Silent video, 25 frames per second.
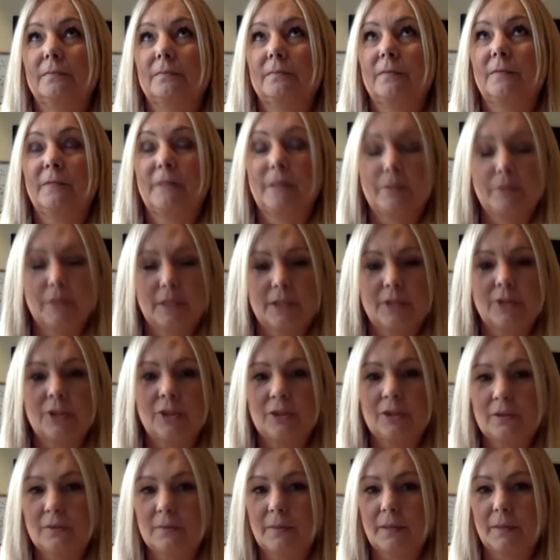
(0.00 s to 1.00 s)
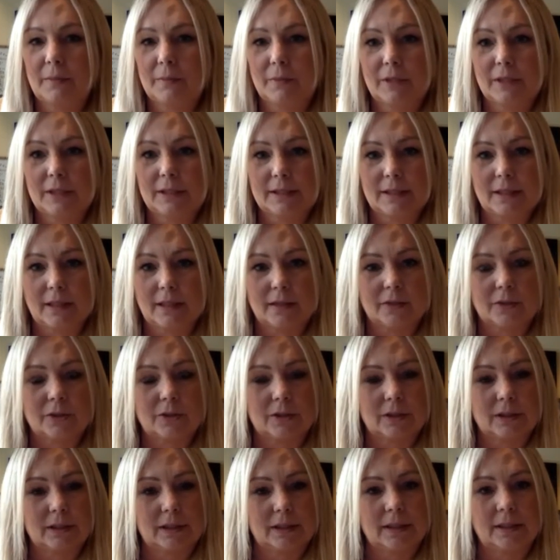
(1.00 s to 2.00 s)
foundational memories,
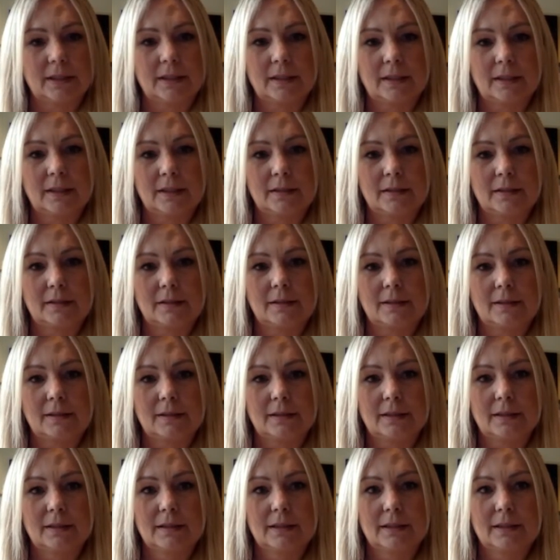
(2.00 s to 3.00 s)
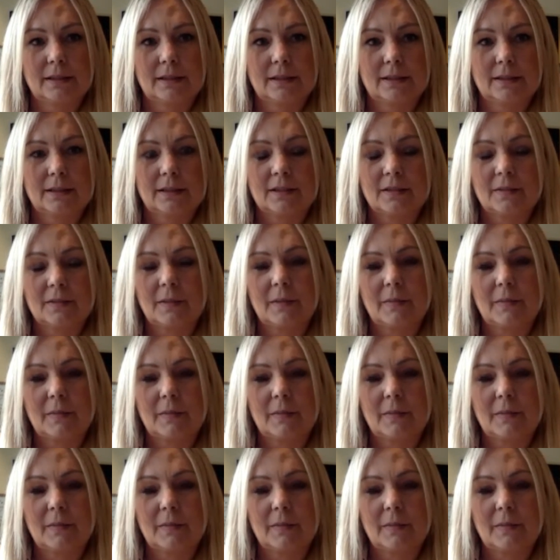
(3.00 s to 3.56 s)
actually, is because my